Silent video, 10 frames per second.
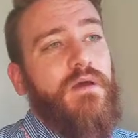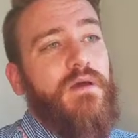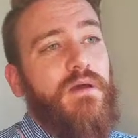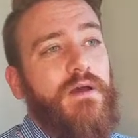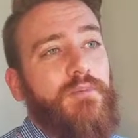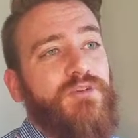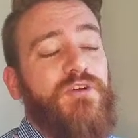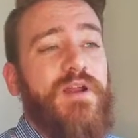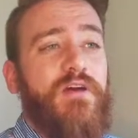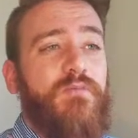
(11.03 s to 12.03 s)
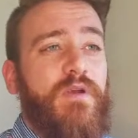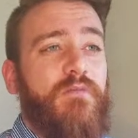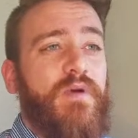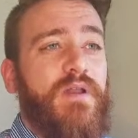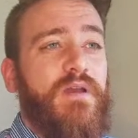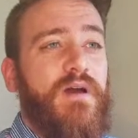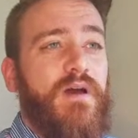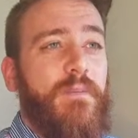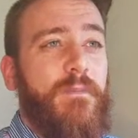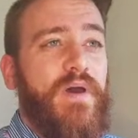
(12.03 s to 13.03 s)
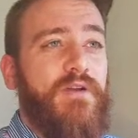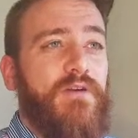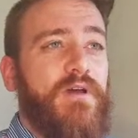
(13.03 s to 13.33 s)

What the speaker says: to try to help everybody better